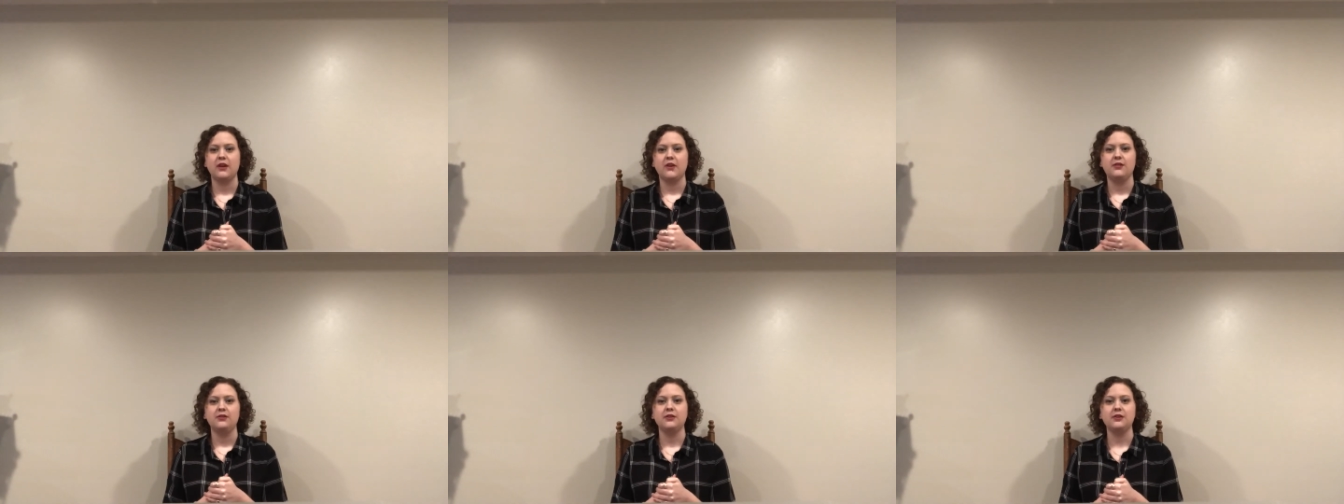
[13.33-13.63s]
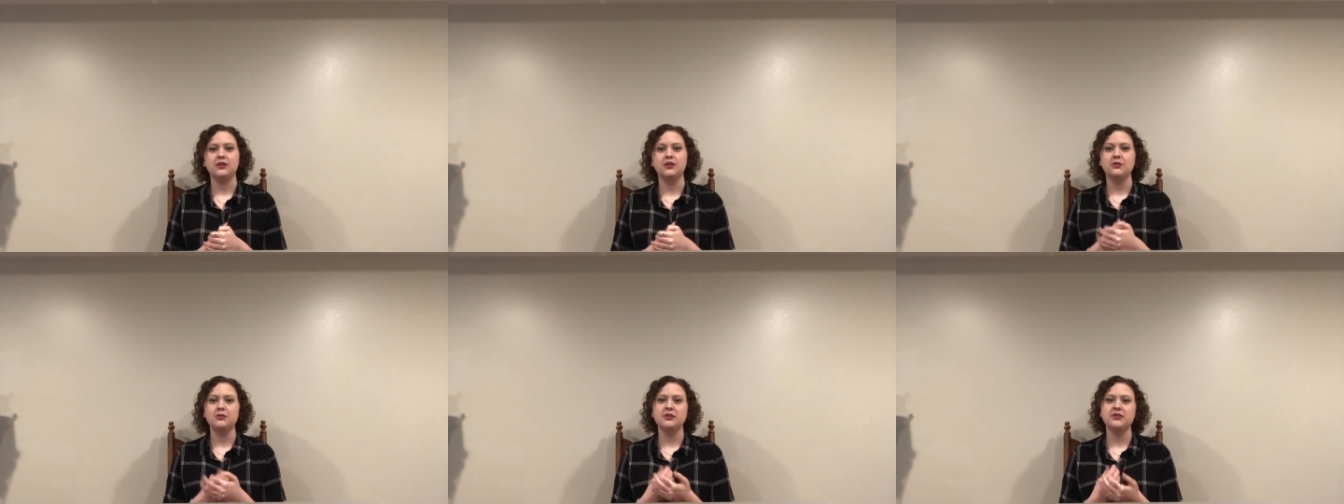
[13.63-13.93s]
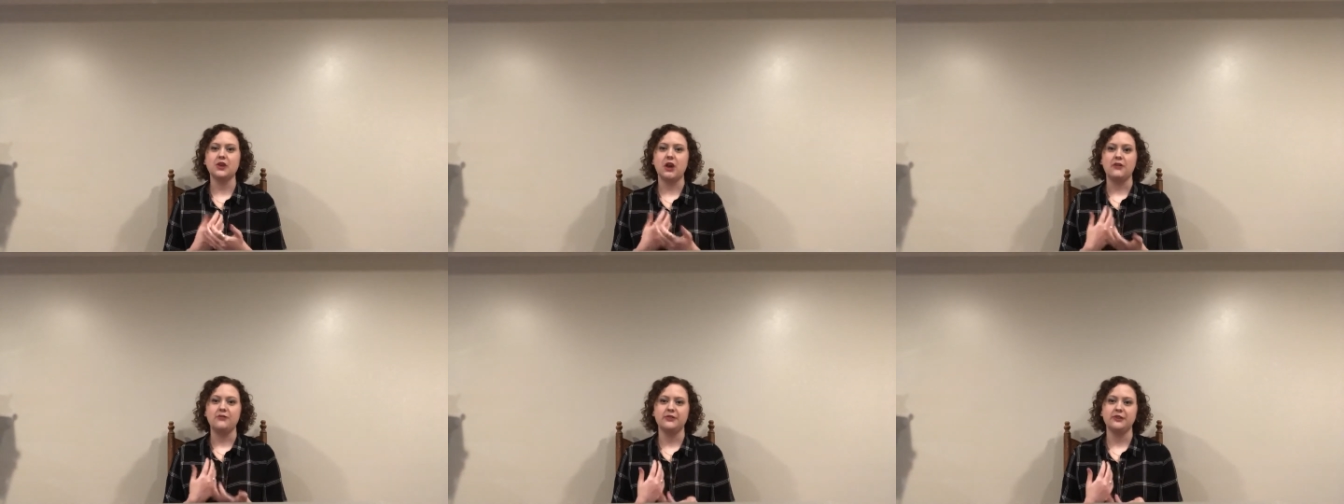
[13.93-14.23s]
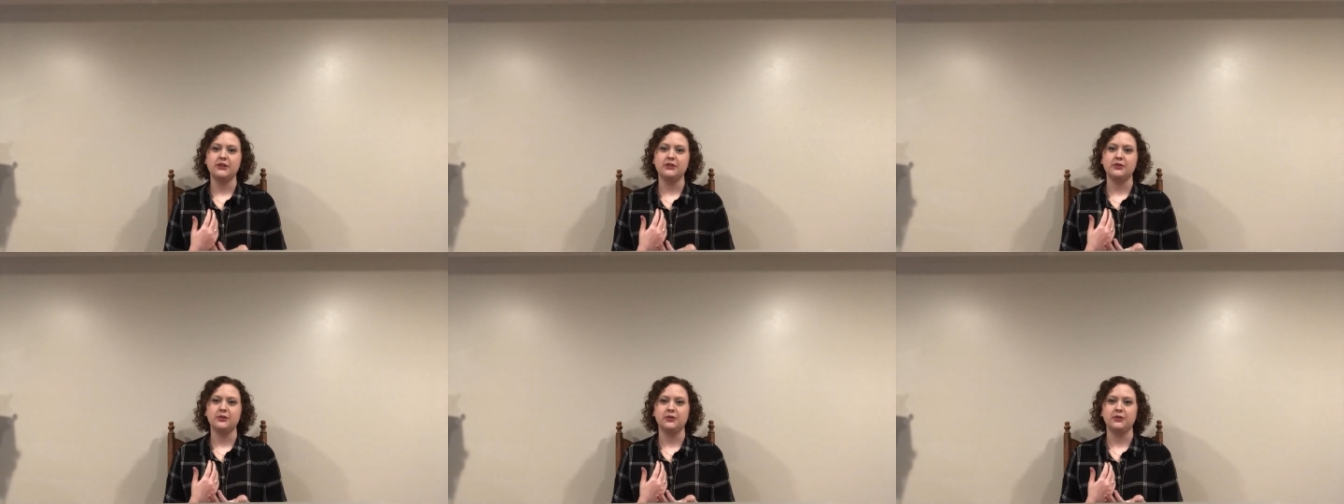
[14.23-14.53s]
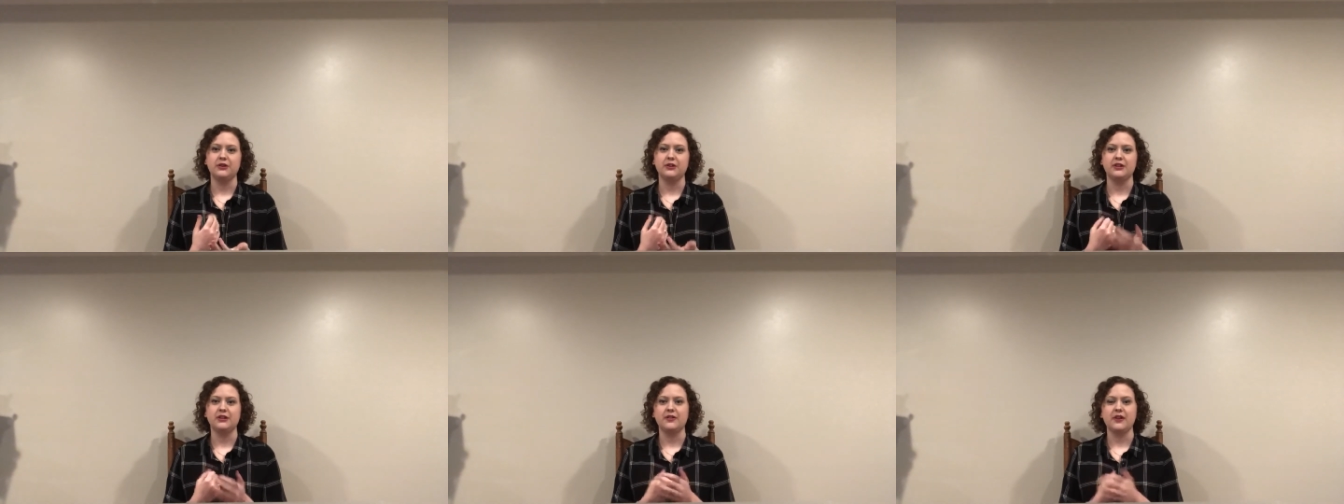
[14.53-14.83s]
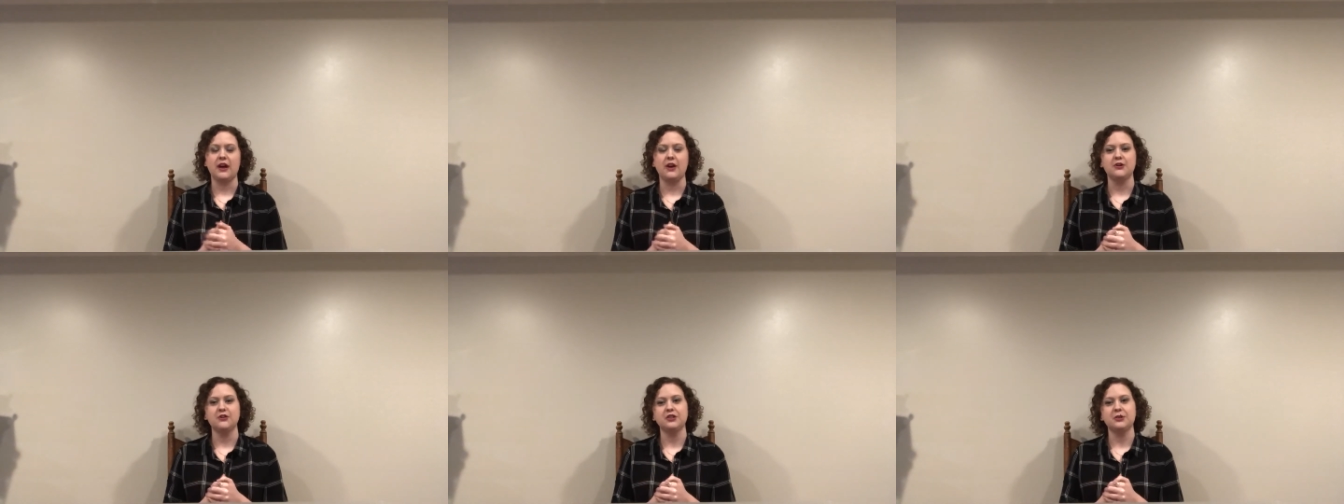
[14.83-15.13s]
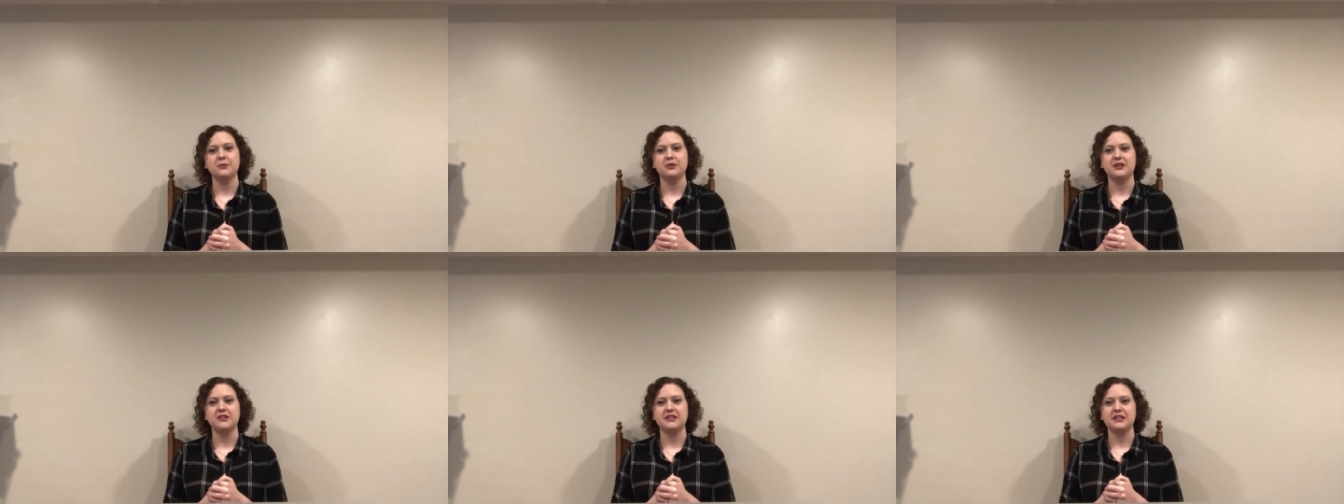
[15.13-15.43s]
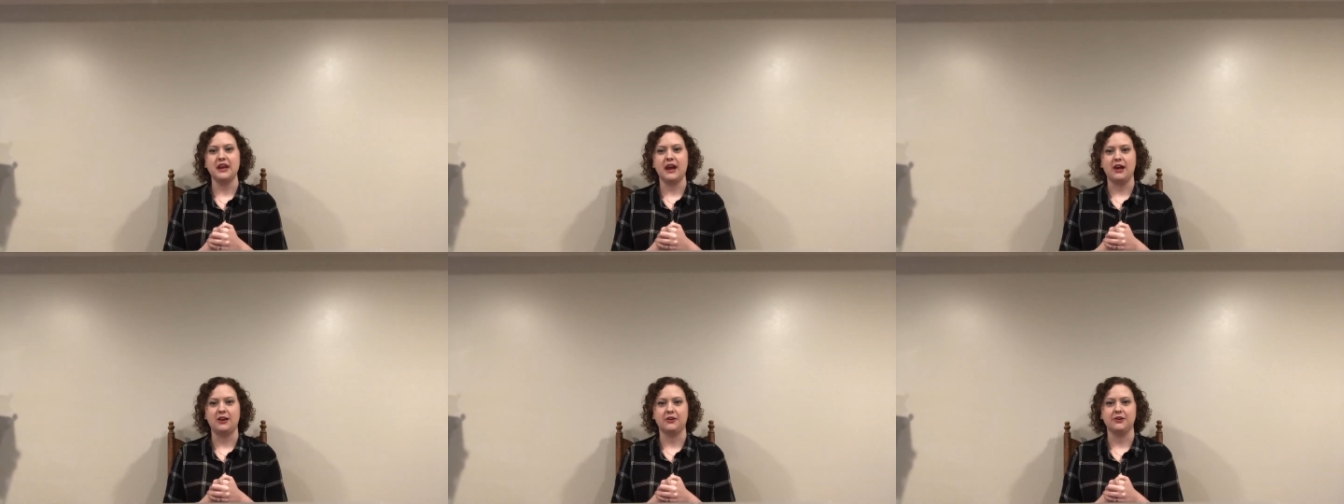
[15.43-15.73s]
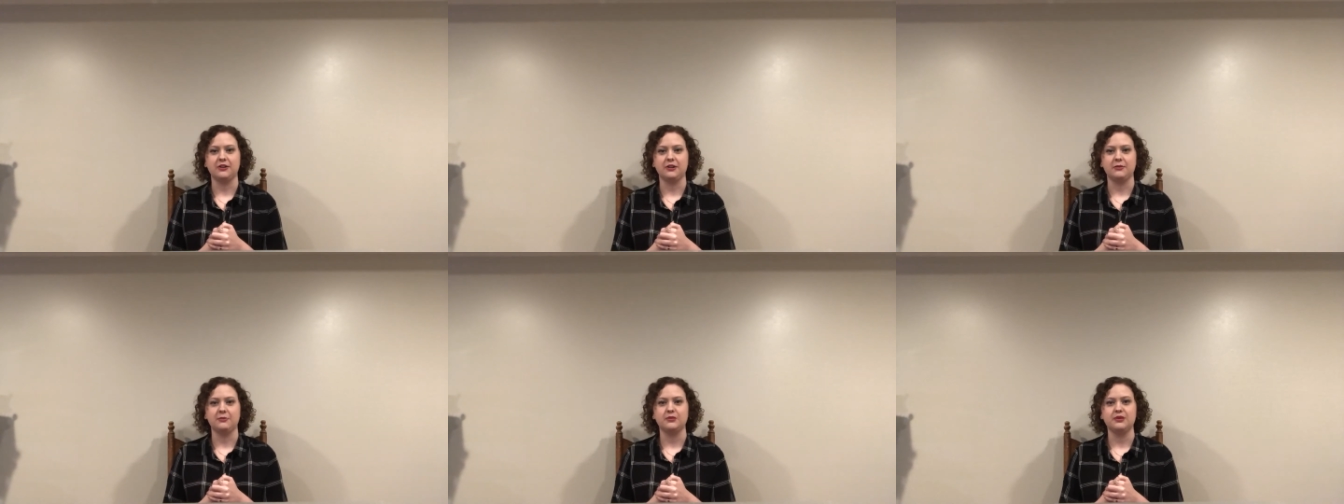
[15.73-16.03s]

The Q is often included in the LGBT acronym